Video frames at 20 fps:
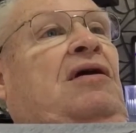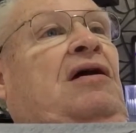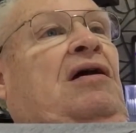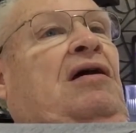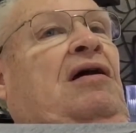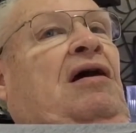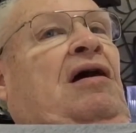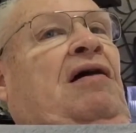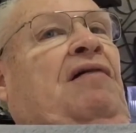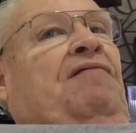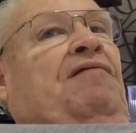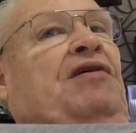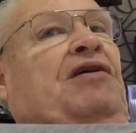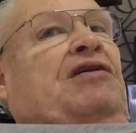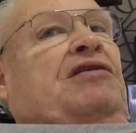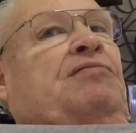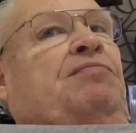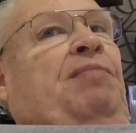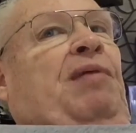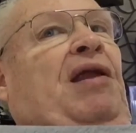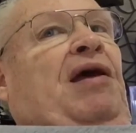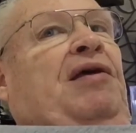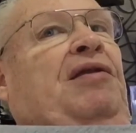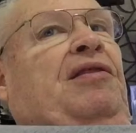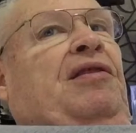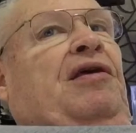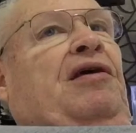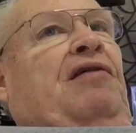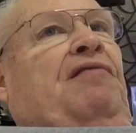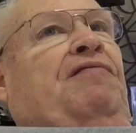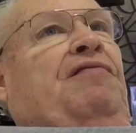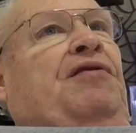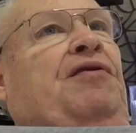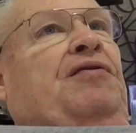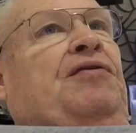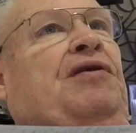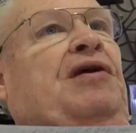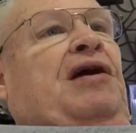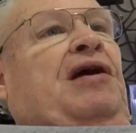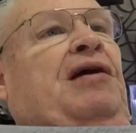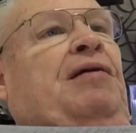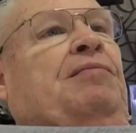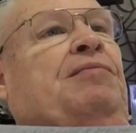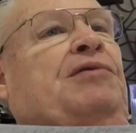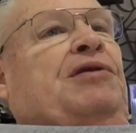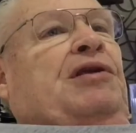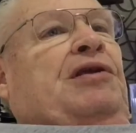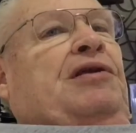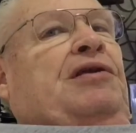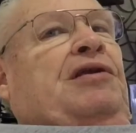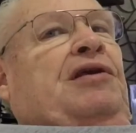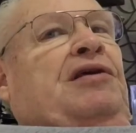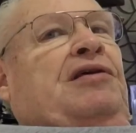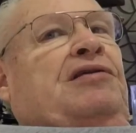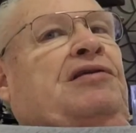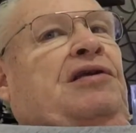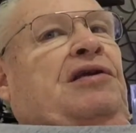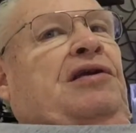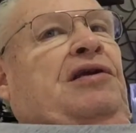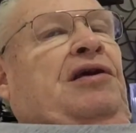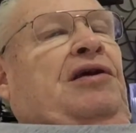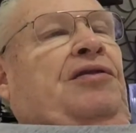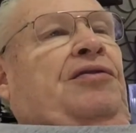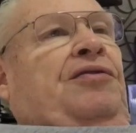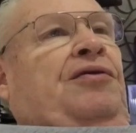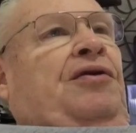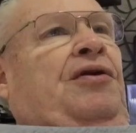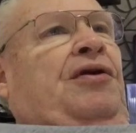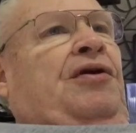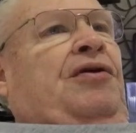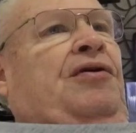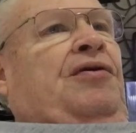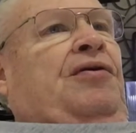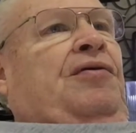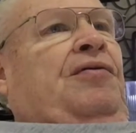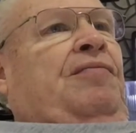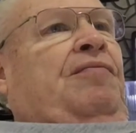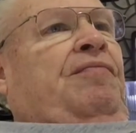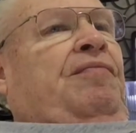I've explained that a few times and it doesn't get through.